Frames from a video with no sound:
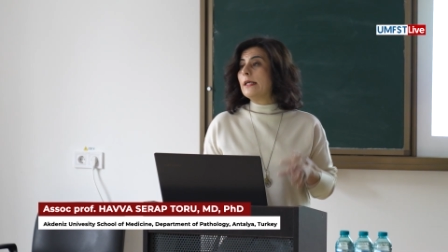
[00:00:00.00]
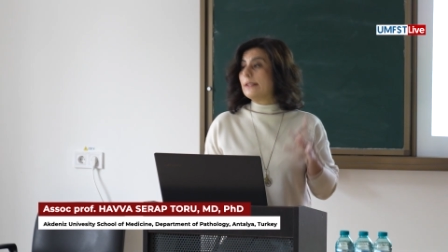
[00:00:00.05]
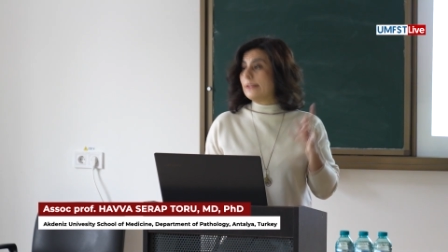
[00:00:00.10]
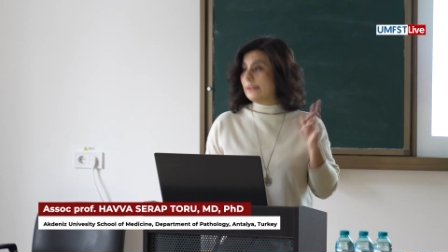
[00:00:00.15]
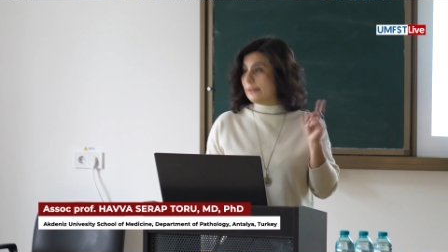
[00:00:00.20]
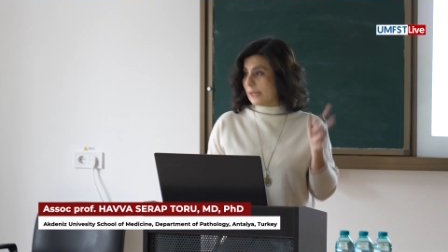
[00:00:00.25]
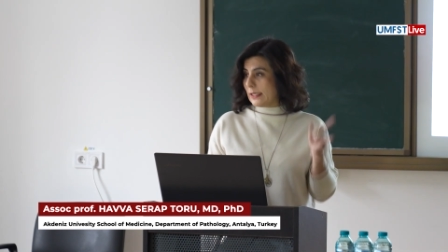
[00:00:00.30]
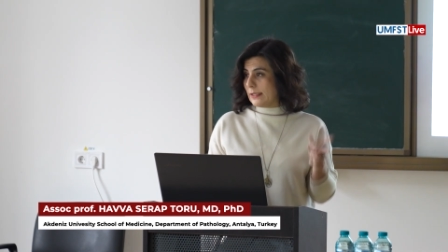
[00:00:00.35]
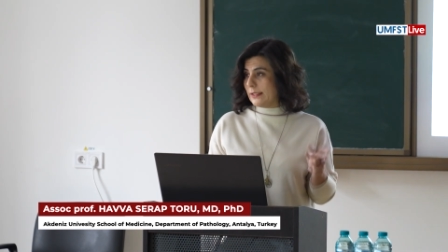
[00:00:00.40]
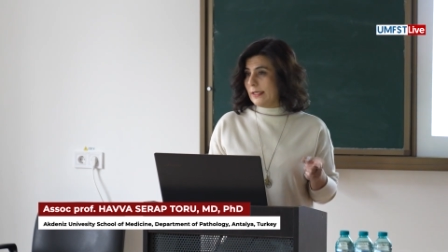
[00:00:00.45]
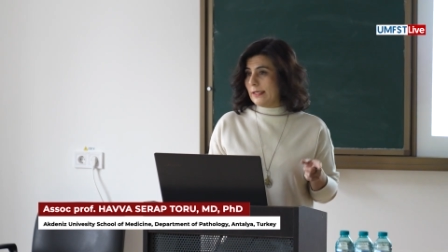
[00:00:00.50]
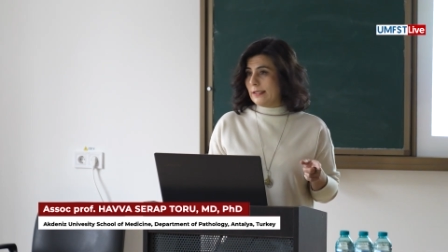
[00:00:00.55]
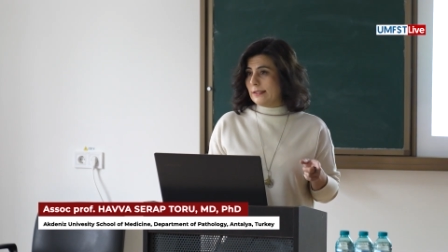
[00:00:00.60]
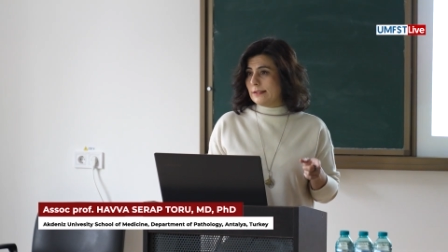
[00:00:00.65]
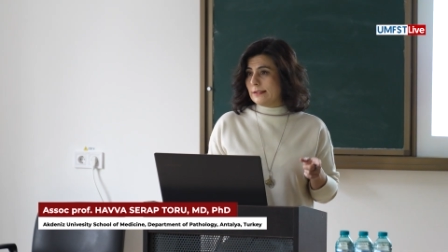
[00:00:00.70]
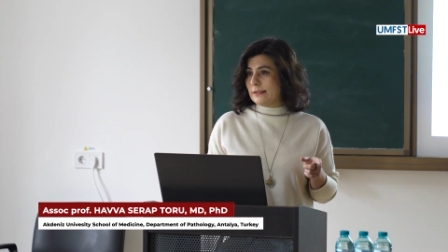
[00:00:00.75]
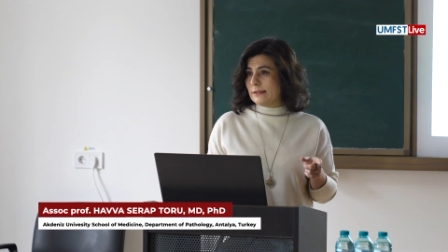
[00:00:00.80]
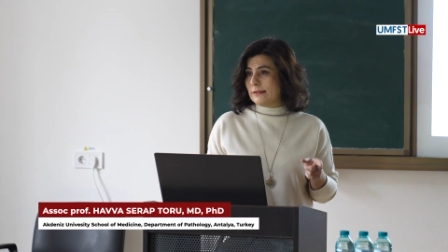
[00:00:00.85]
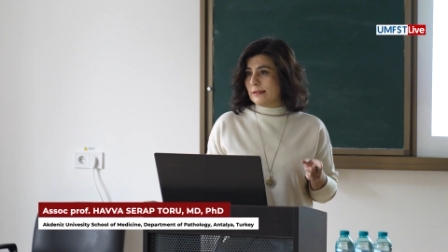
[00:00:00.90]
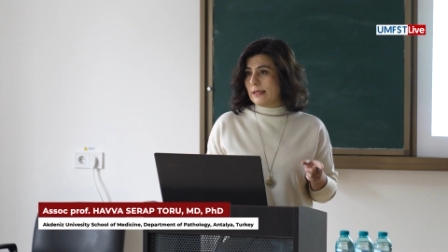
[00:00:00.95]

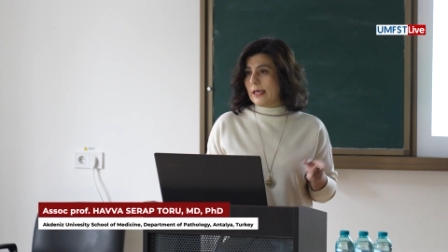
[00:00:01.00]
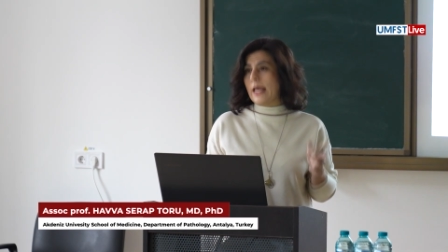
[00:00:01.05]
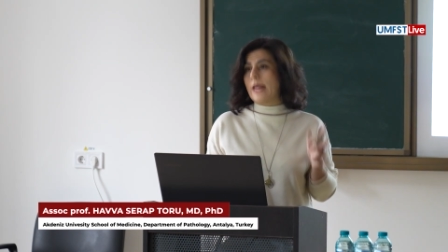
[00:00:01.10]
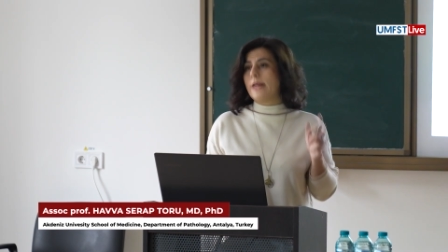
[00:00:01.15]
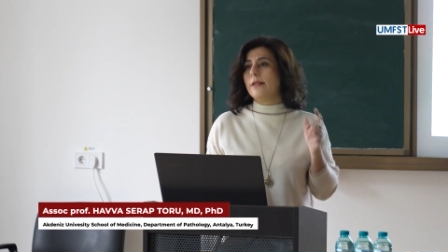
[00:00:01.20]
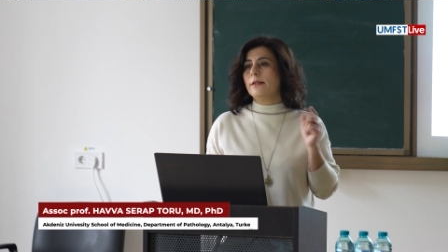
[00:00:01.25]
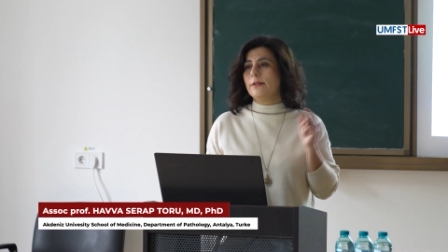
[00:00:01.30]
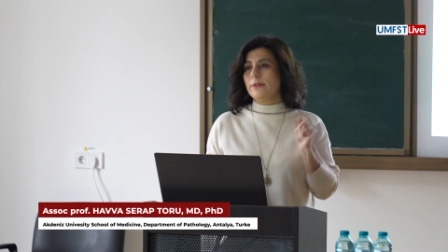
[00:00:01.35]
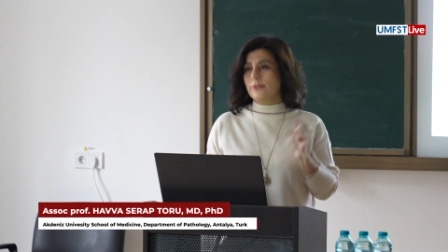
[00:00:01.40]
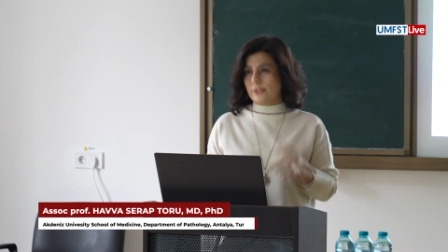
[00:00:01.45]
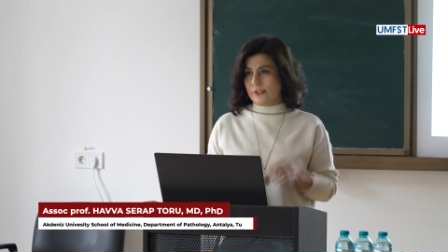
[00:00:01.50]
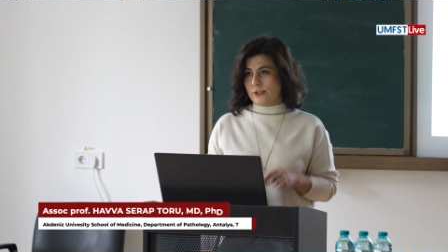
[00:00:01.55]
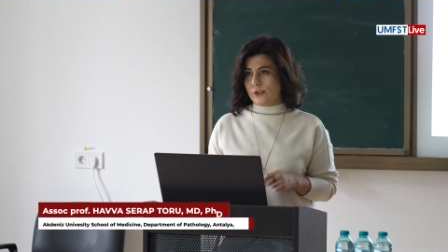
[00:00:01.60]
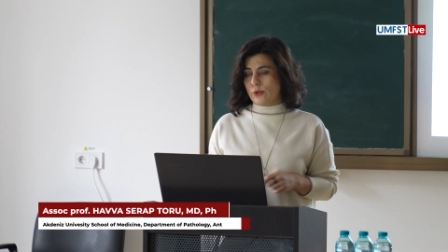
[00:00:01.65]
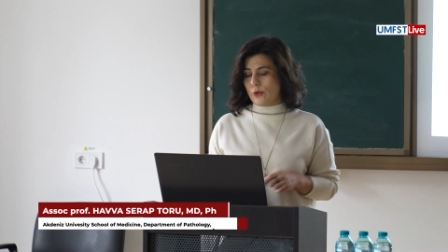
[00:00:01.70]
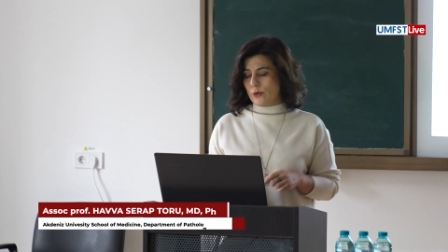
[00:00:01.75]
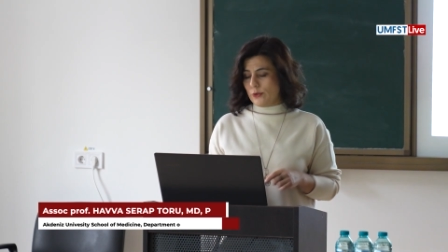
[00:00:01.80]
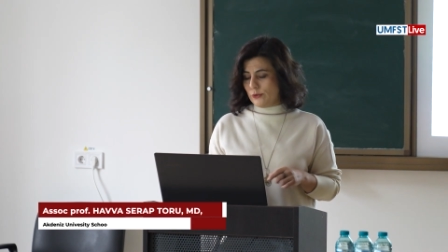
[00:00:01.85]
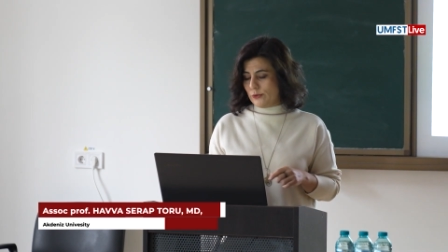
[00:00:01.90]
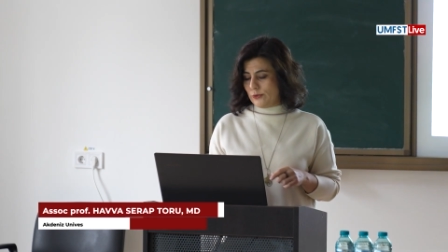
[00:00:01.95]
studies and
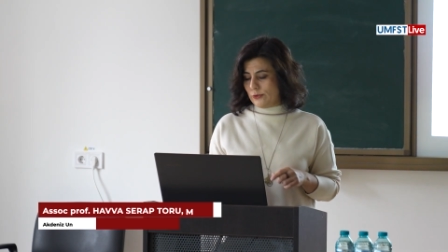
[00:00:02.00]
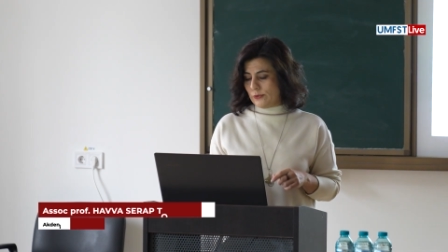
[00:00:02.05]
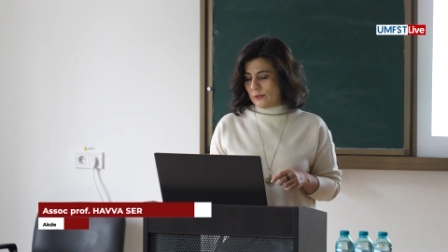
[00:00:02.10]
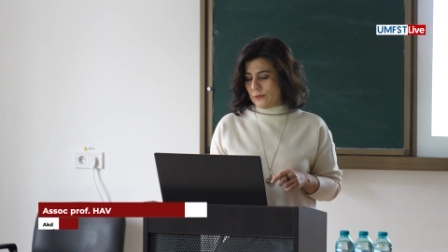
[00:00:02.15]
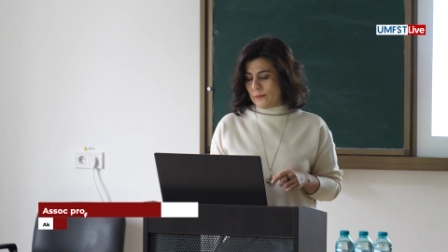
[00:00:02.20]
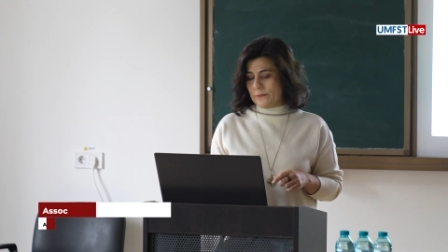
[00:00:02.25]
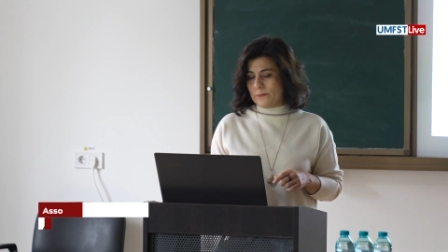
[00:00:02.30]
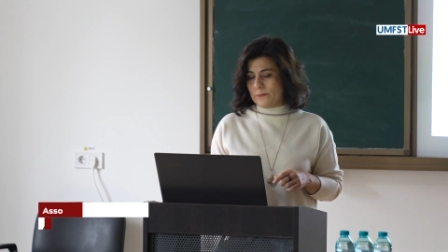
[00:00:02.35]
research.